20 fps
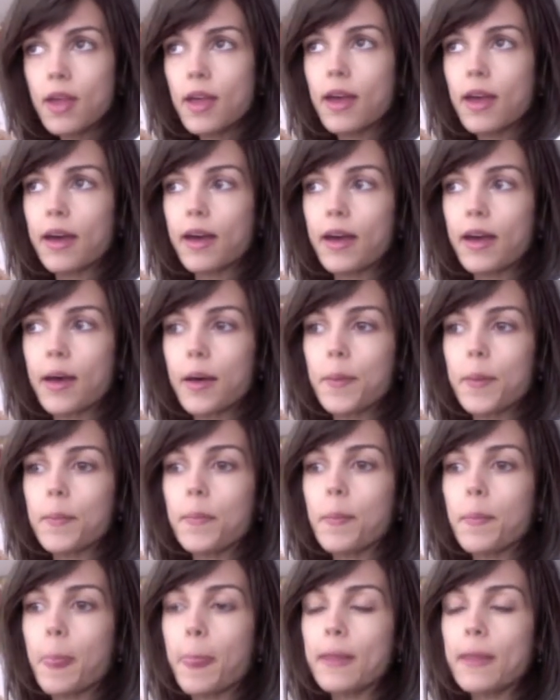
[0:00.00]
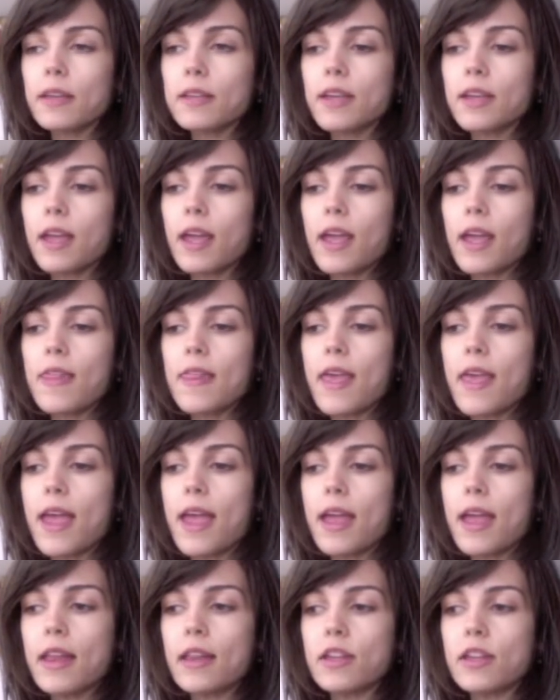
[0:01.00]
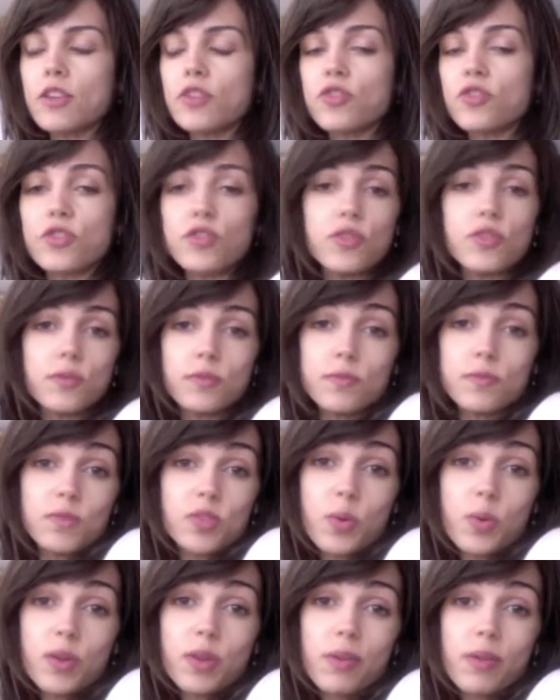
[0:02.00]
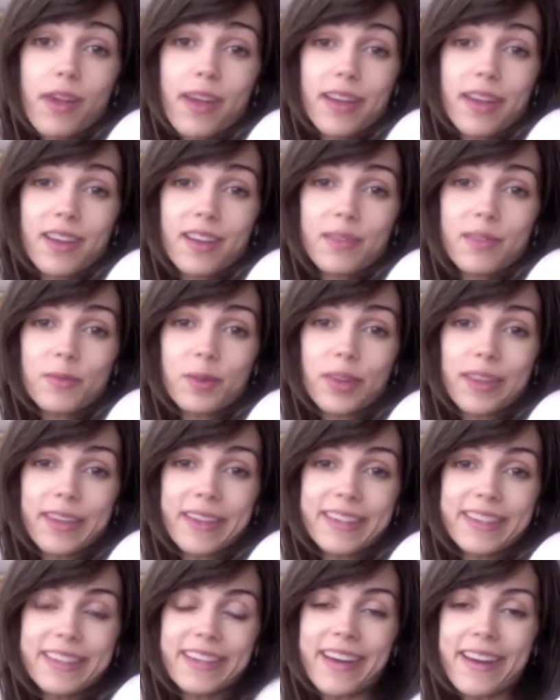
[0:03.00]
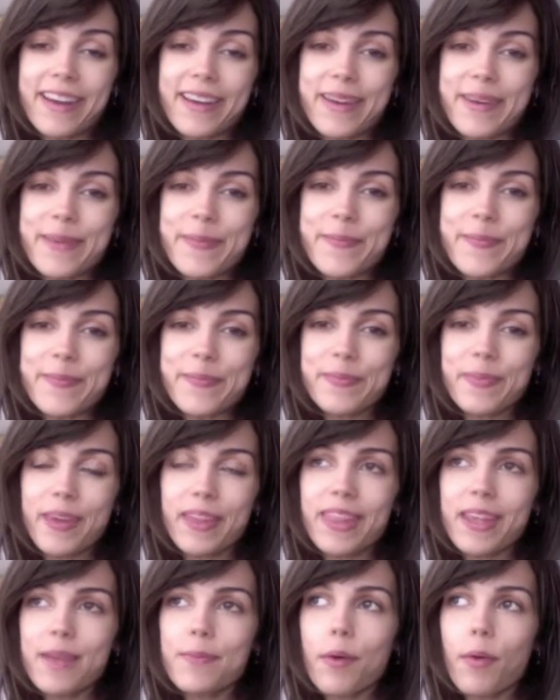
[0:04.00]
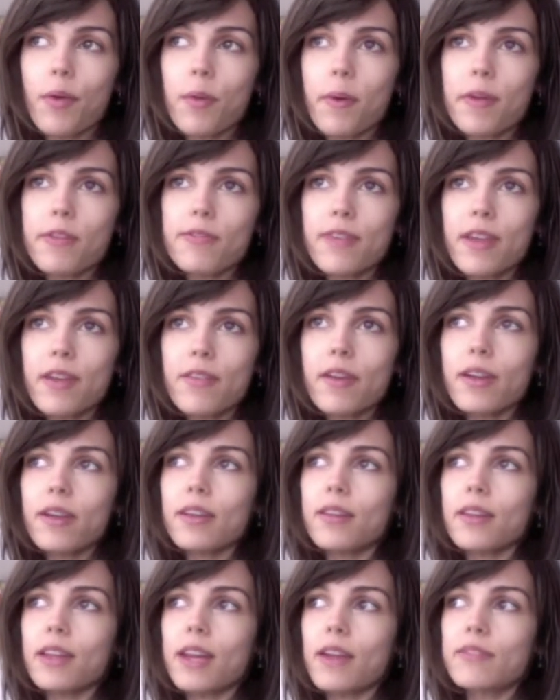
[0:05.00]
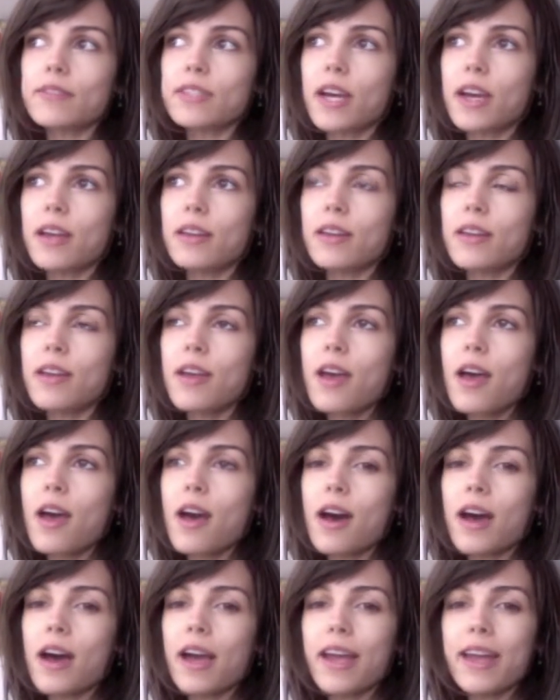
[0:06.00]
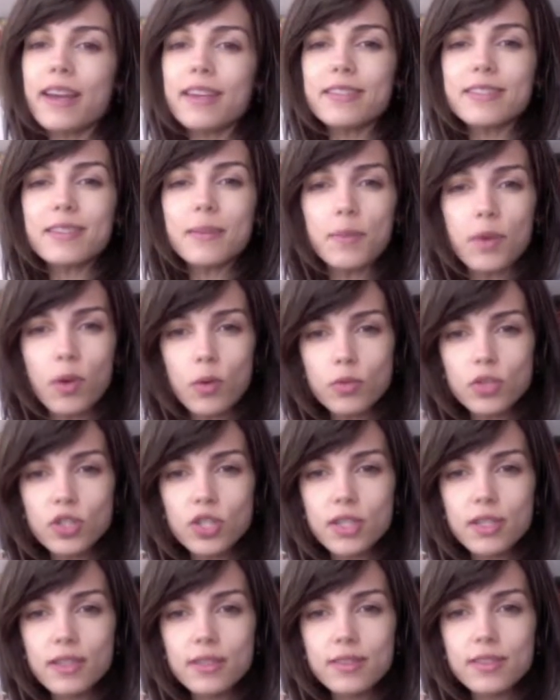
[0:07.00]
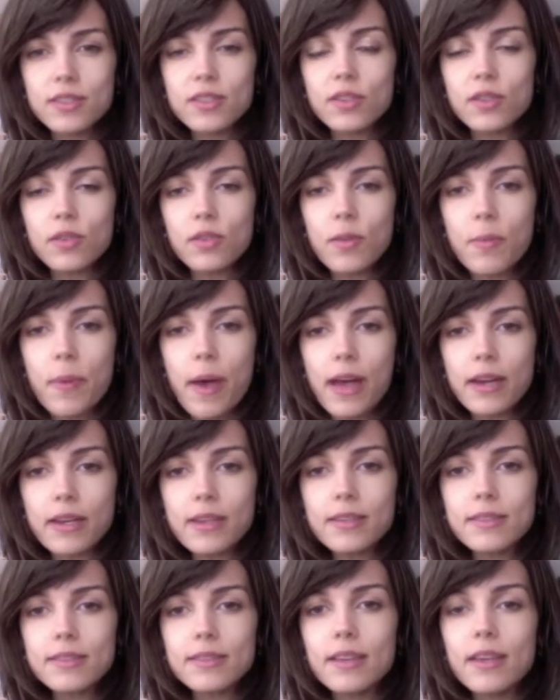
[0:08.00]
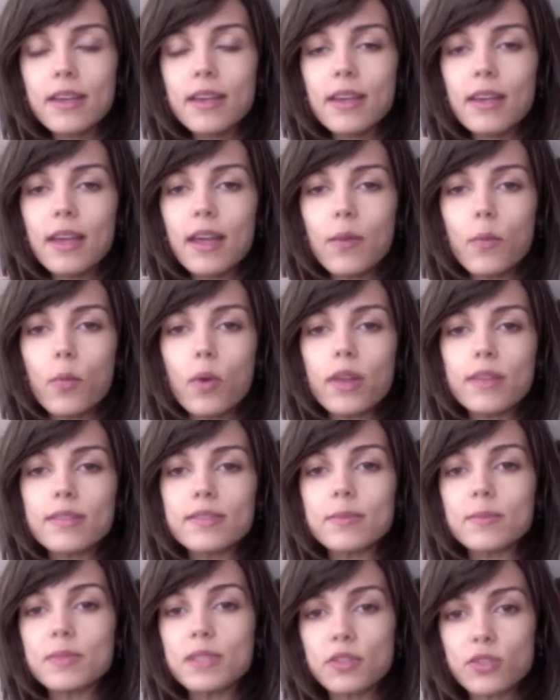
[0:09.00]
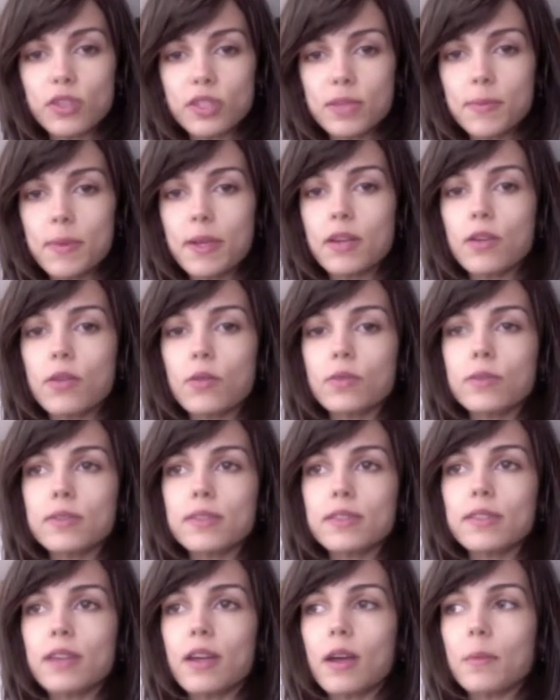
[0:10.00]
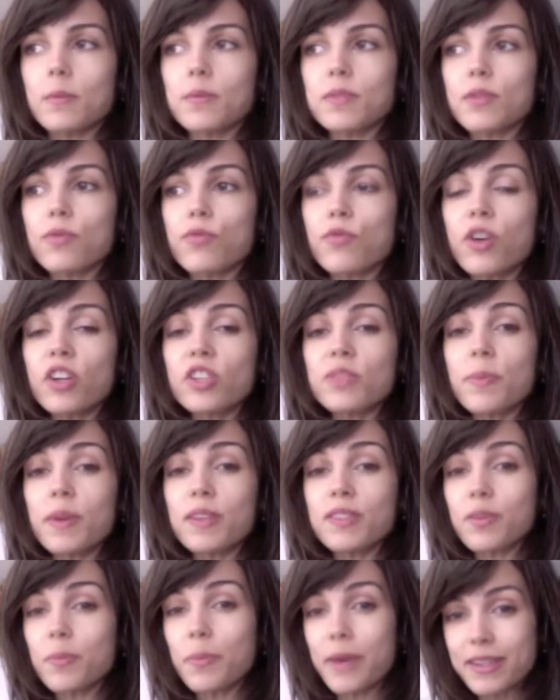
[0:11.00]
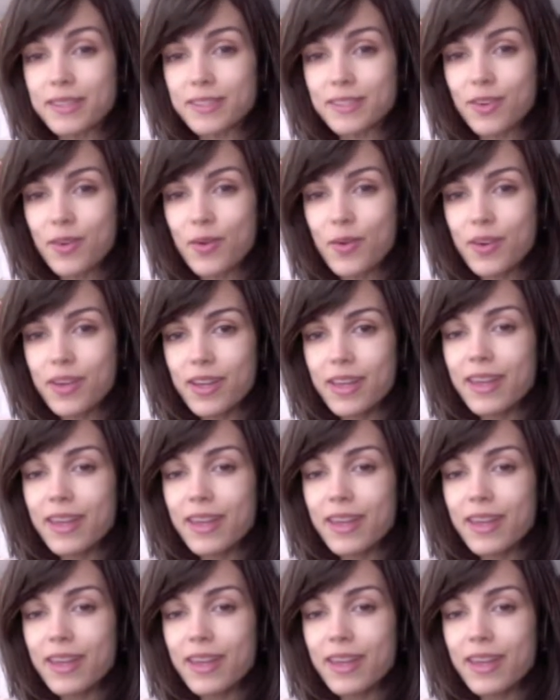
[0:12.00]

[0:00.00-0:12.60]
And then you do what you like, really. I think probably my favorite that I've done, I added some goat cheese to the patties with some sun-dried tomatoes, some fresh basil pesto,